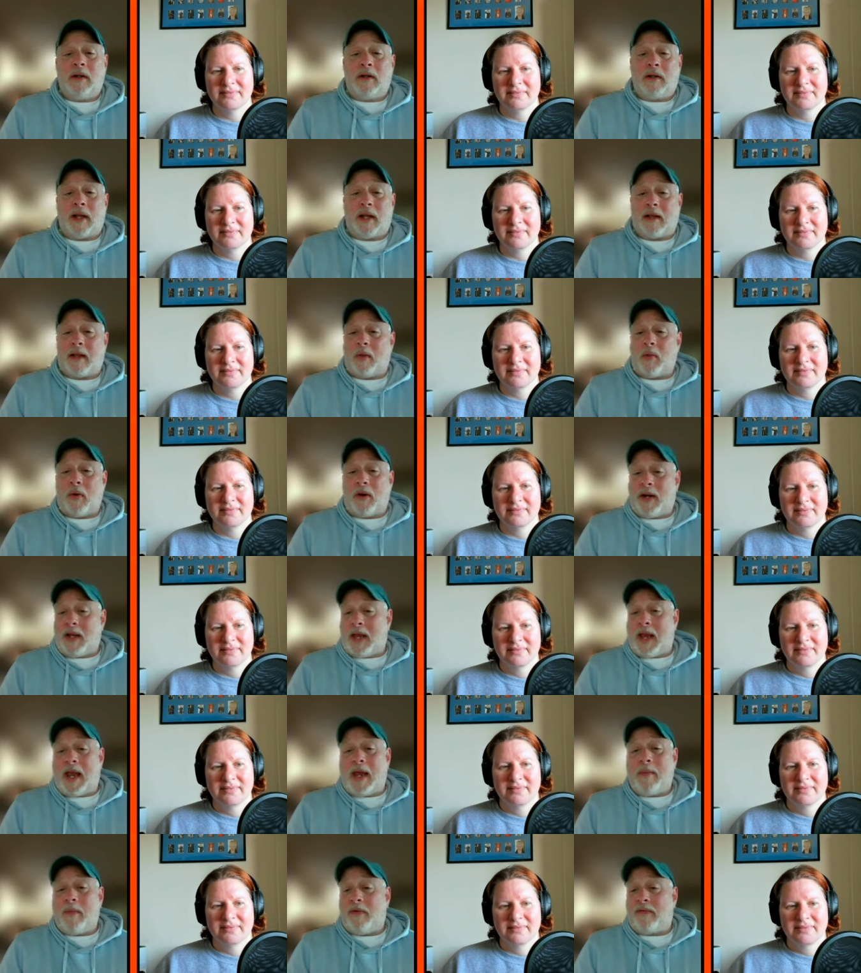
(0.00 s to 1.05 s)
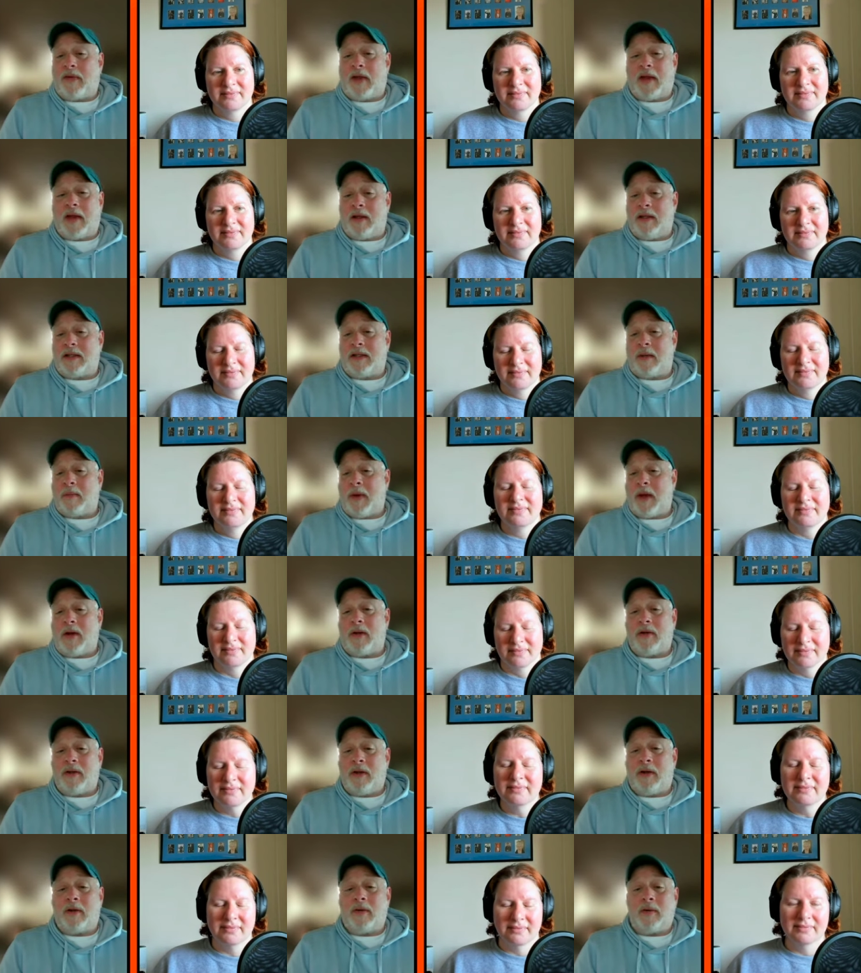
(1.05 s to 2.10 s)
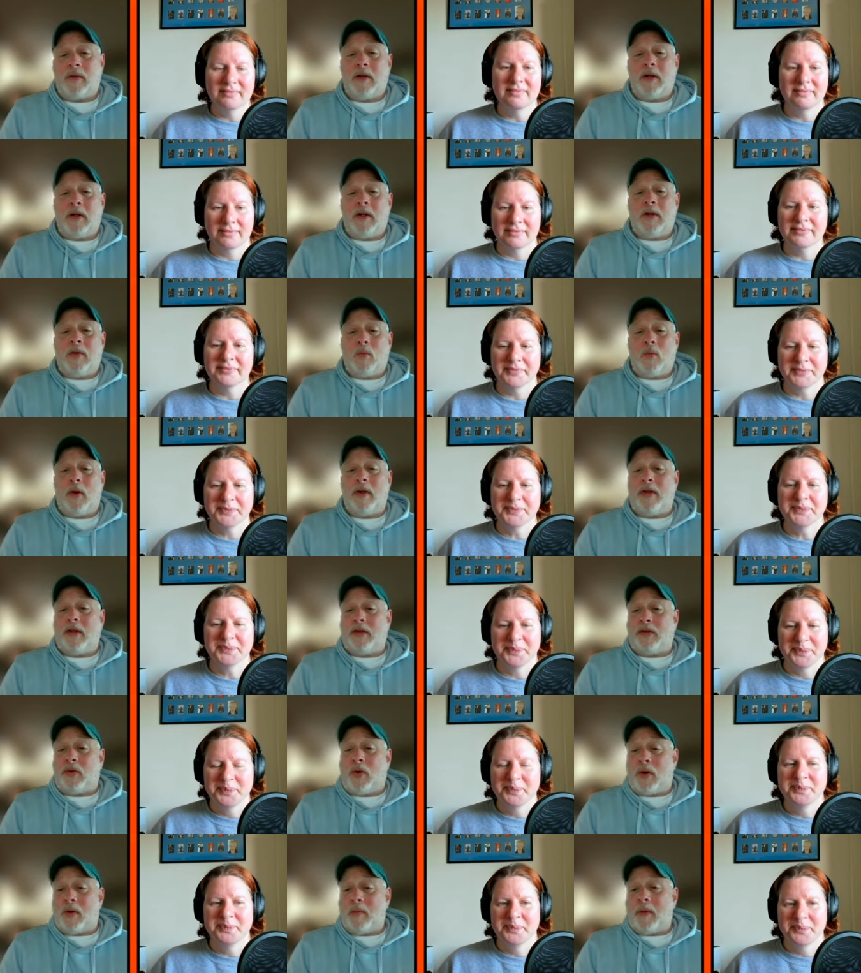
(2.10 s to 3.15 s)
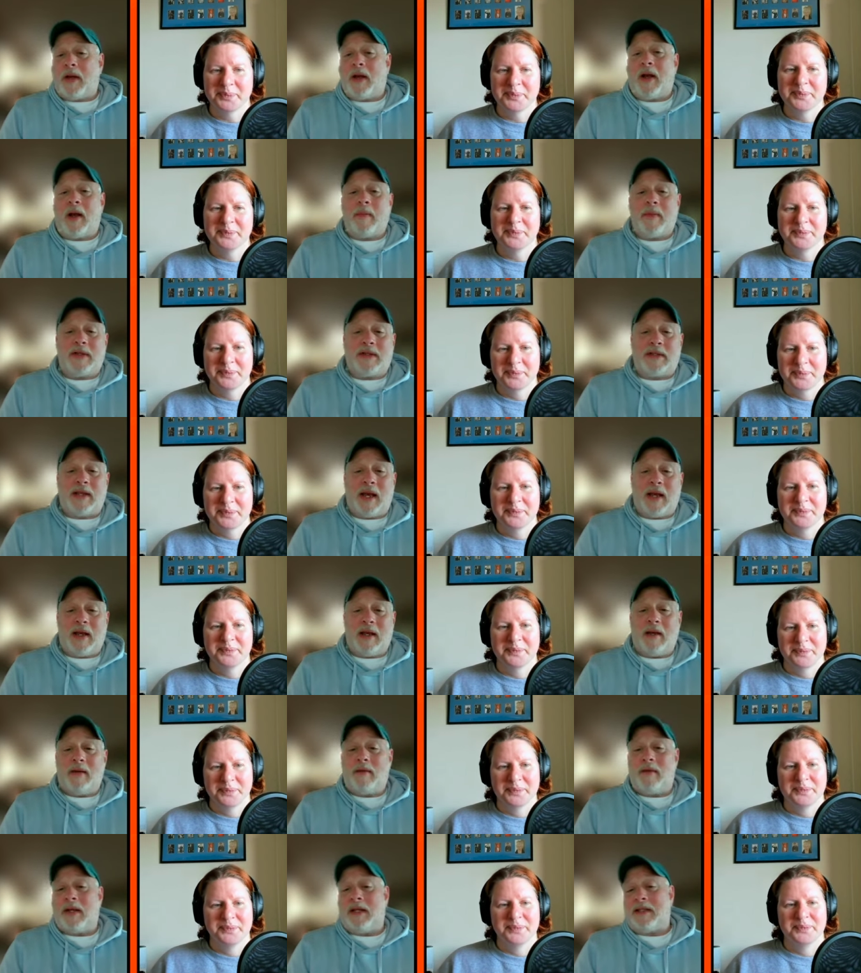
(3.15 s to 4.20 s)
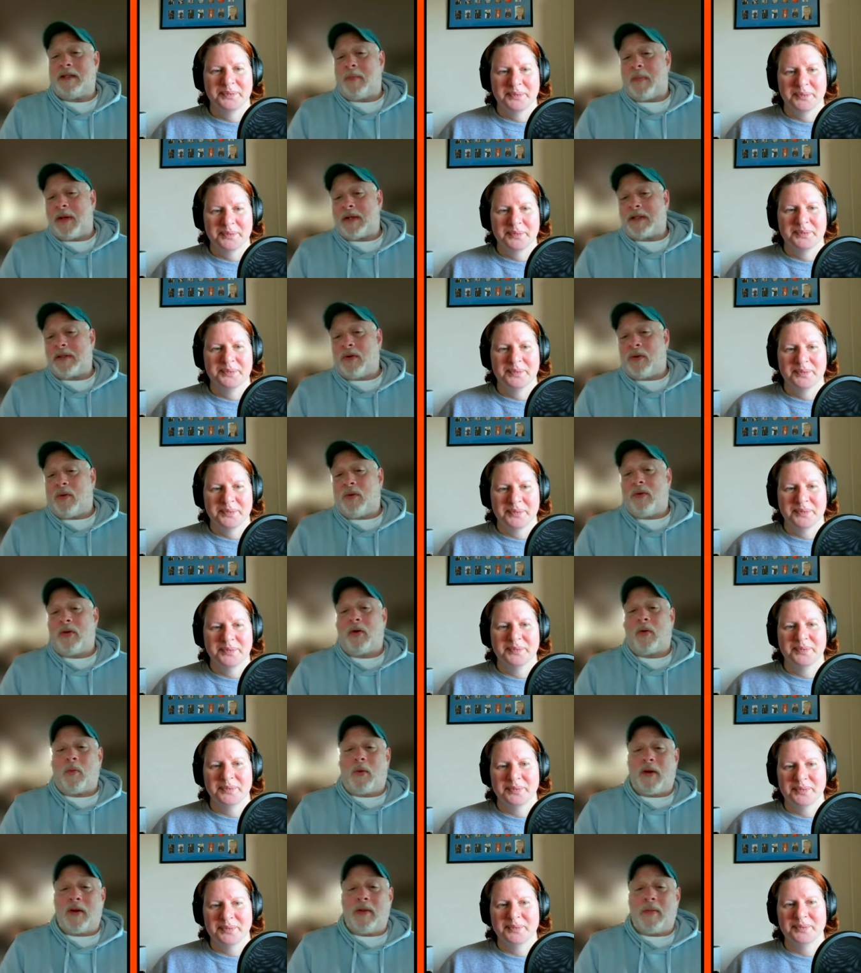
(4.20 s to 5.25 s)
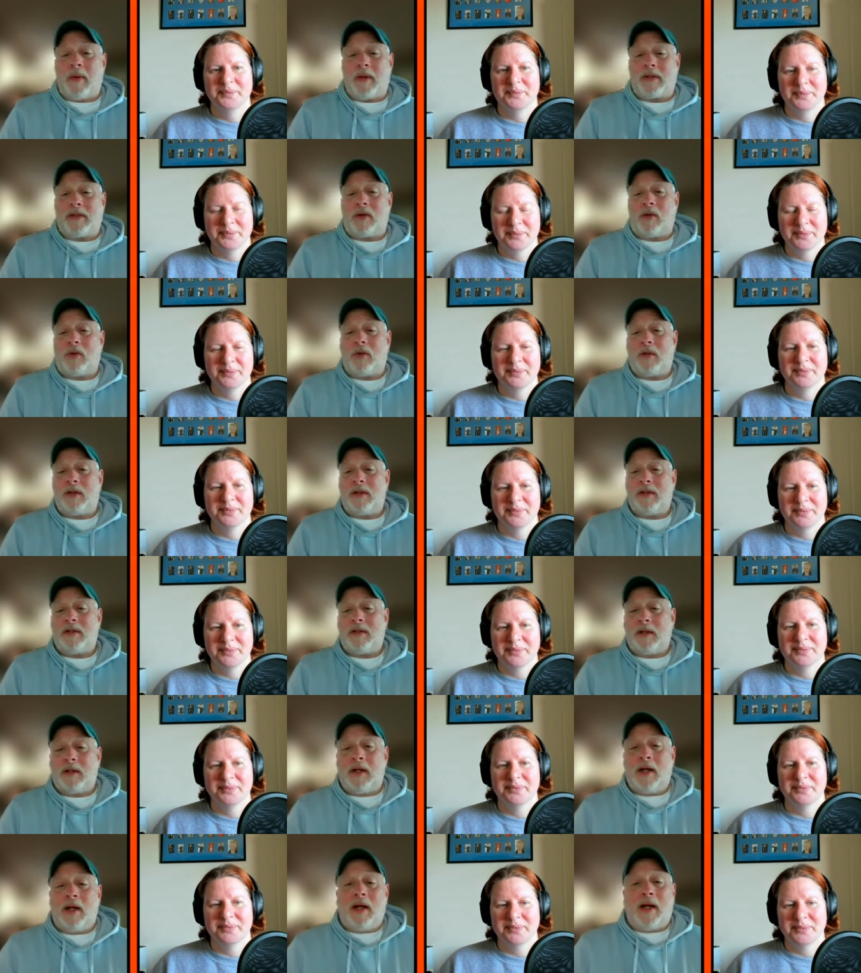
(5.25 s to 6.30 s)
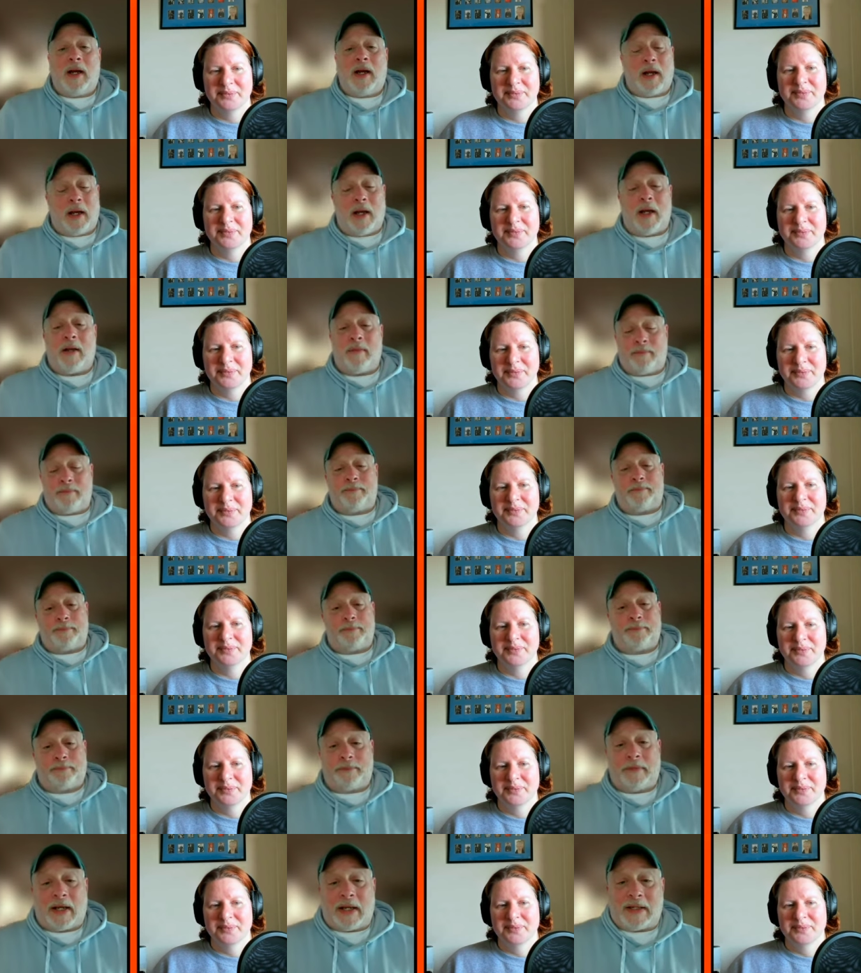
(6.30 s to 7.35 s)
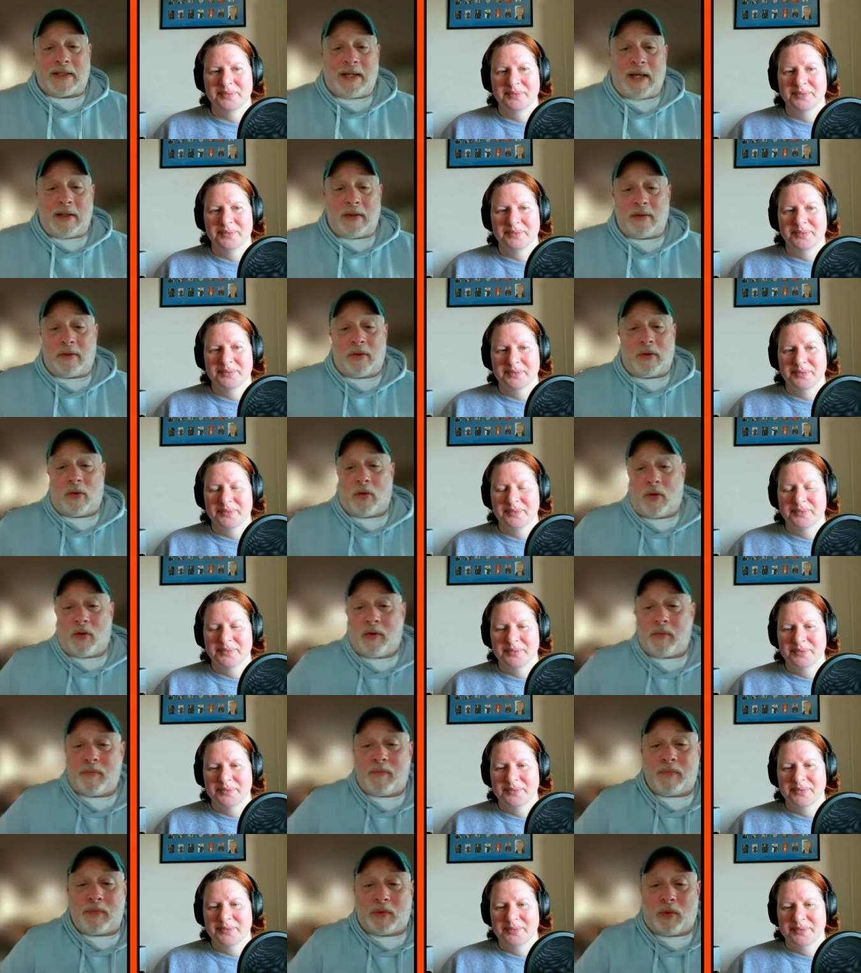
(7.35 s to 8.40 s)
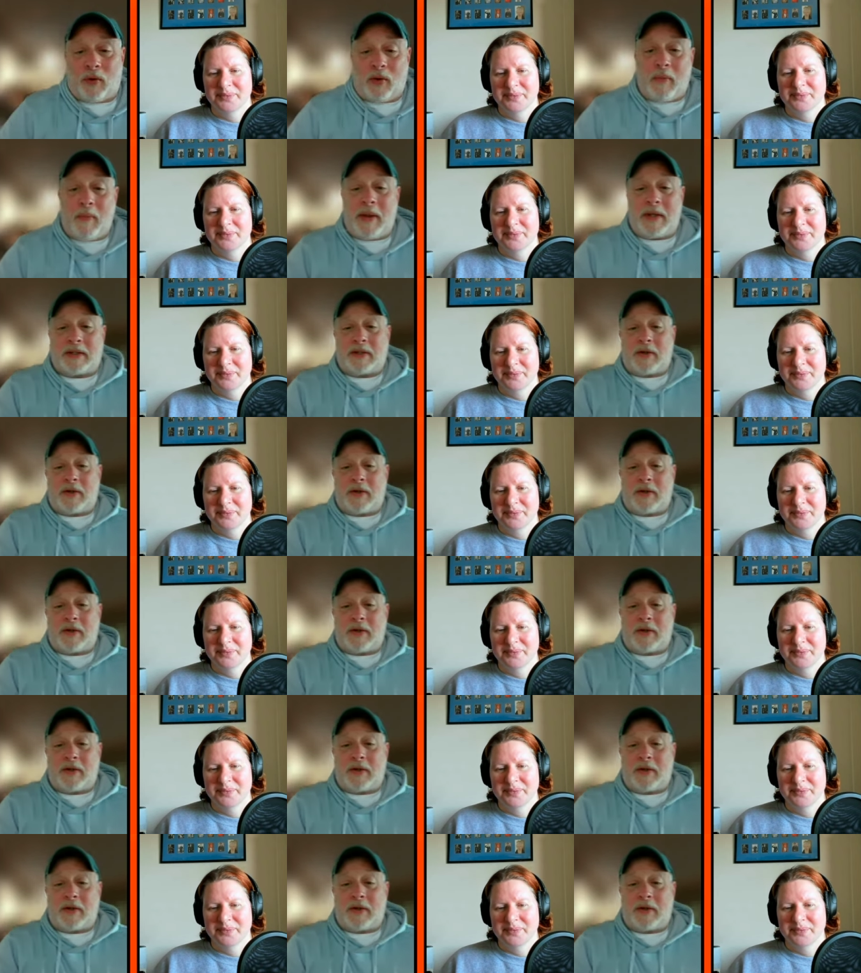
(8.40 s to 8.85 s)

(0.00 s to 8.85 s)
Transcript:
Speaker 1: Like they won a game if they could somehow you know win the tournament, come in second. He's the best goalie or one of the best goalies. Uh, like I said, all the all the best